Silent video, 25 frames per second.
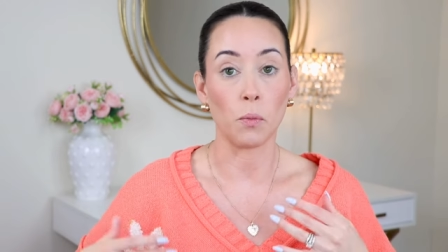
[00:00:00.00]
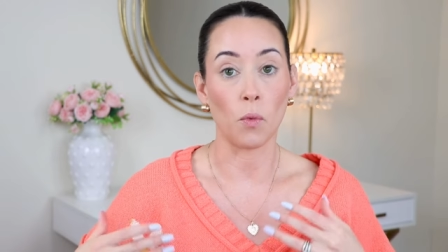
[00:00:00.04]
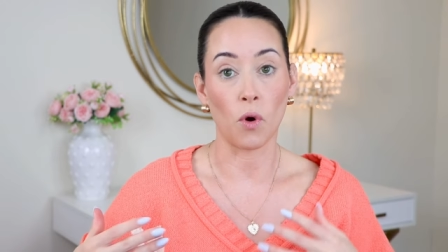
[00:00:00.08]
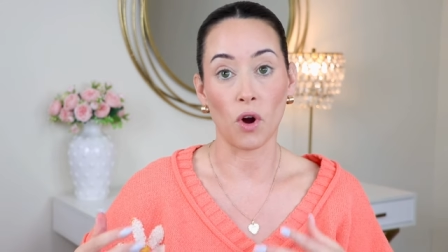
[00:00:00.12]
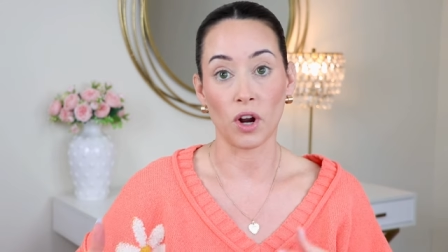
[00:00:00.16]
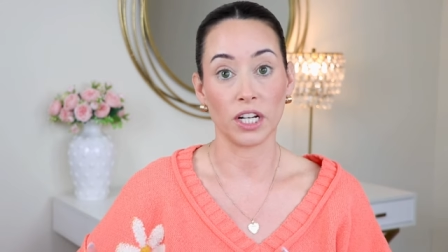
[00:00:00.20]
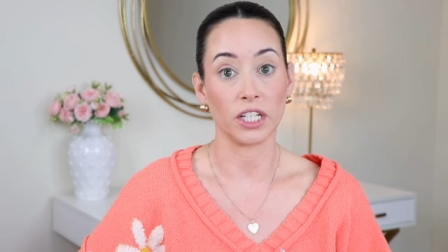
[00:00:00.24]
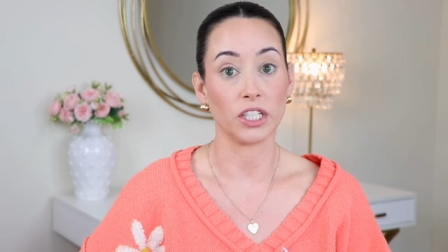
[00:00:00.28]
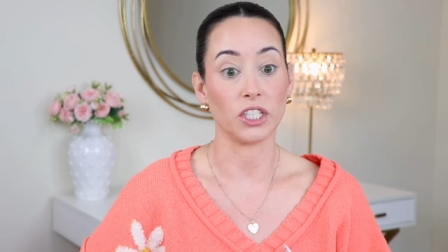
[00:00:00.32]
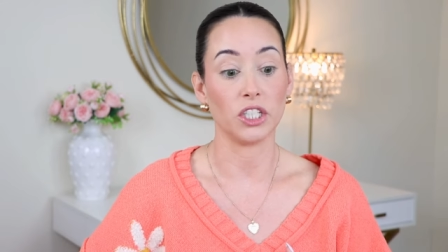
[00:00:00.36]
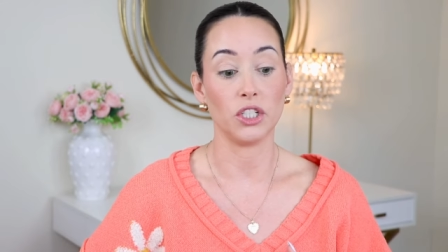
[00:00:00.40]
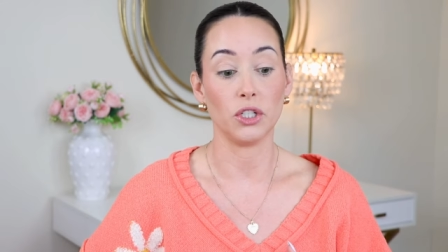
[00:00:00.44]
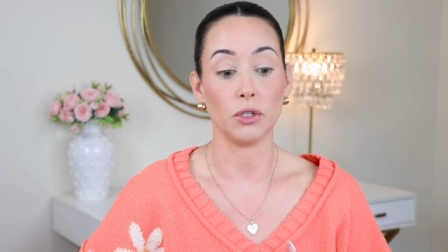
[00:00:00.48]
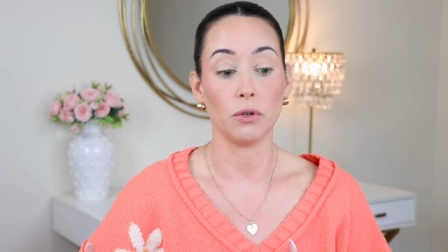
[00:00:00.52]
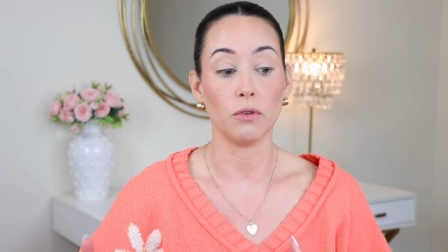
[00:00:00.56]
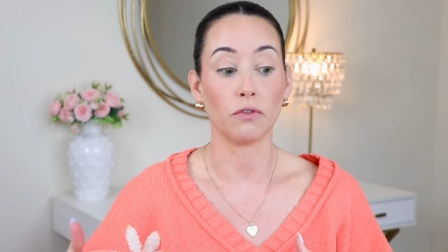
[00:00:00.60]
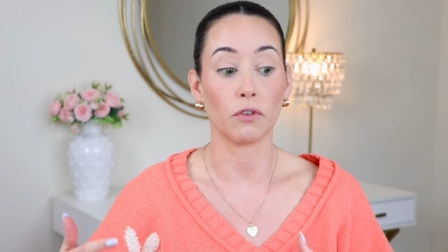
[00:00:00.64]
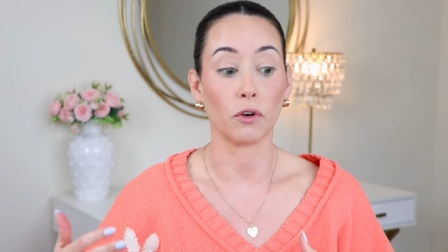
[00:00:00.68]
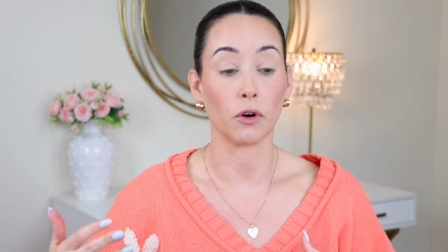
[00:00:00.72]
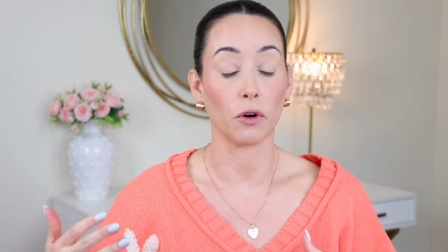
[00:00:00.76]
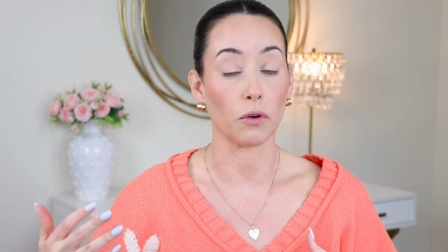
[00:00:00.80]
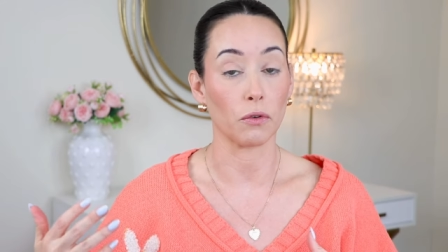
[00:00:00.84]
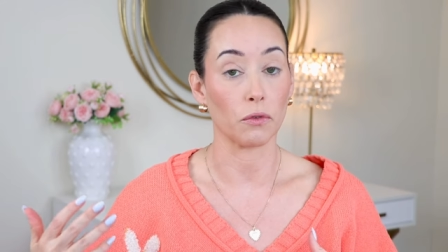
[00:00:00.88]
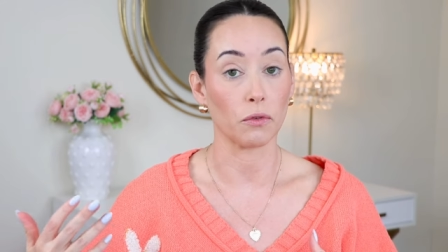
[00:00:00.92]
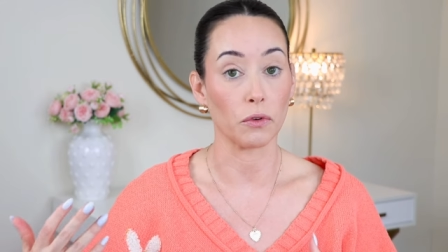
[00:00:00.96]
wanting to do
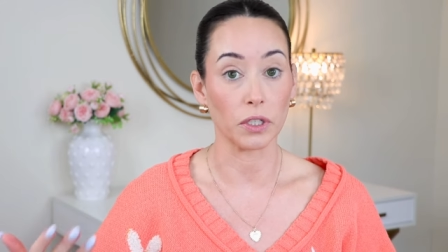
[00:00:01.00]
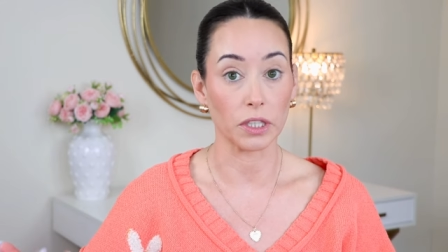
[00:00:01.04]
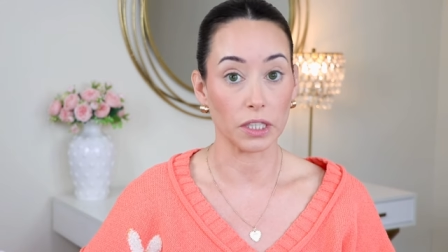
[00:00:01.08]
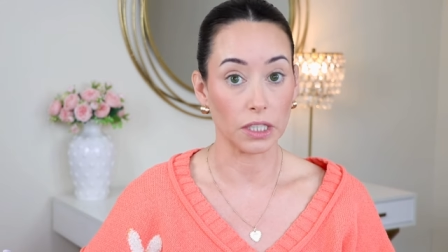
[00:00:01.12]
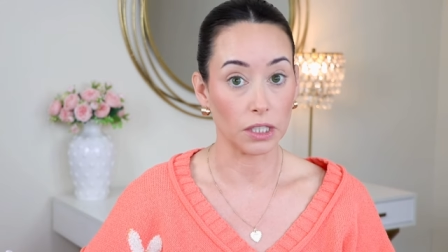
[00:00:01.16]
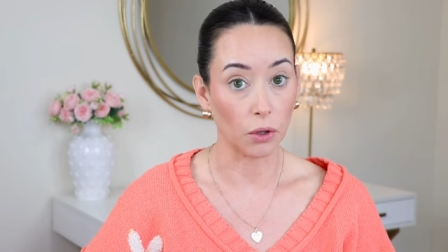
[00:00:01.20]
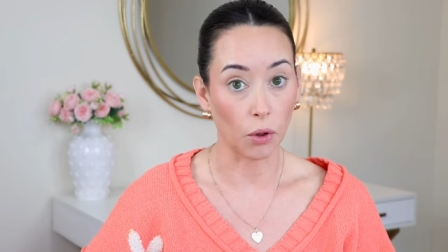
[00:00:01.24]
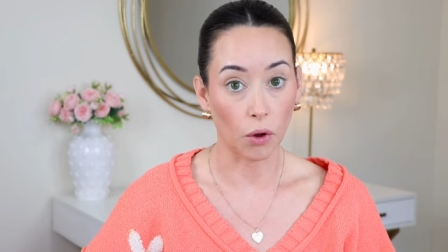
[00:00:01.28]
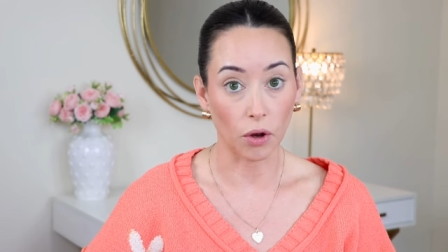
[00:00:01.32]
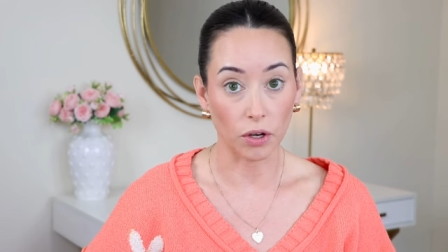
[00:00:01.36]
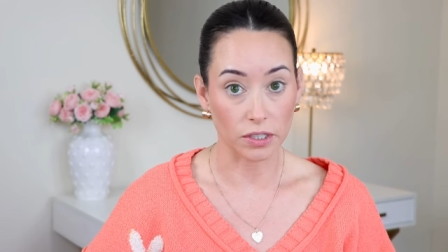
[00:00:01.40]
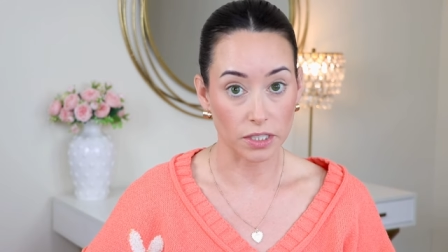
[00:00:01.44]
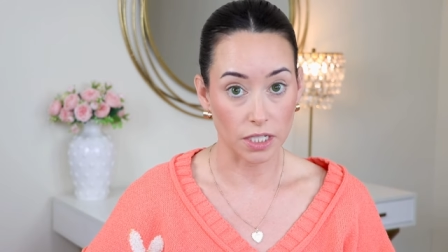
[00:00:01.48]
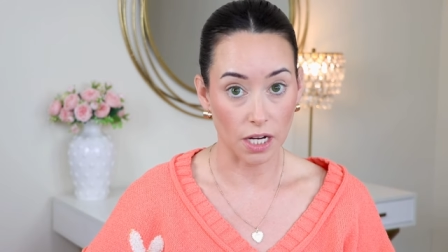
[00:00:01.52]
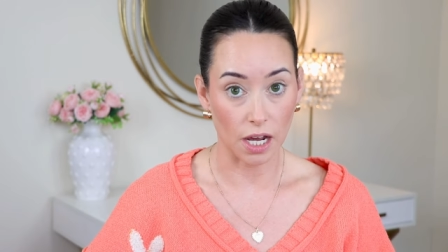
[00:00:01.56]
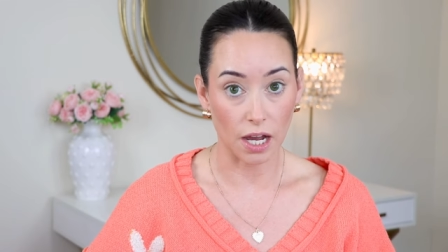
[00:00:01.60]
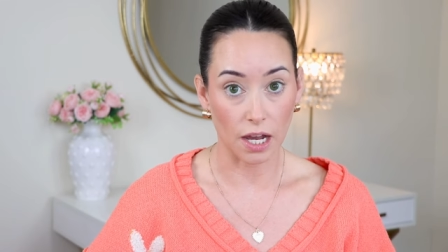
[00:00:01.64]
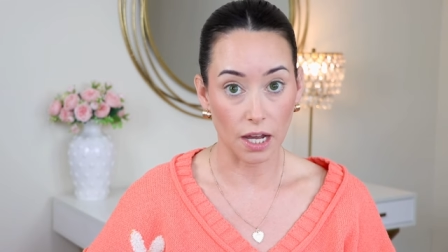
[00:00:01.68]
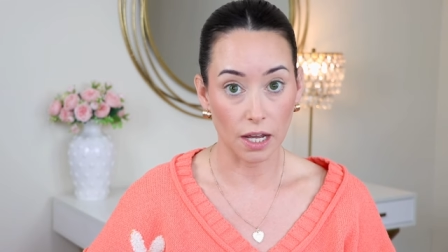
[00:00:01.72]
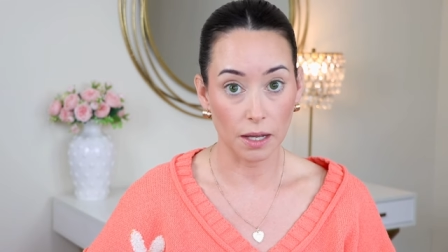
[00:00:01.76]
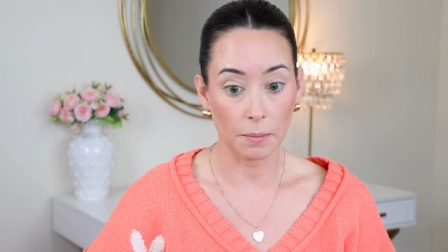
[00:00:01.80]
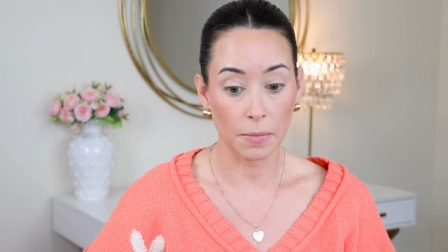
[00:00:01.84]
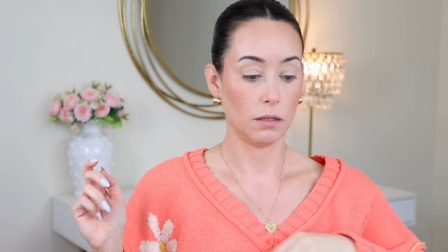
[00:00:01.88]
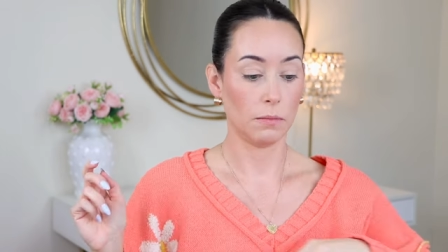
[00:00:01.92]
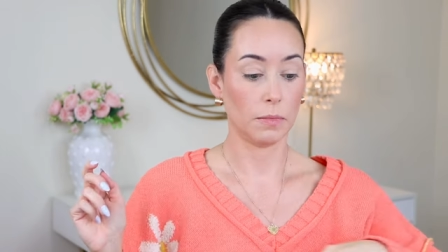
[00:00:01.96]
for a really long time.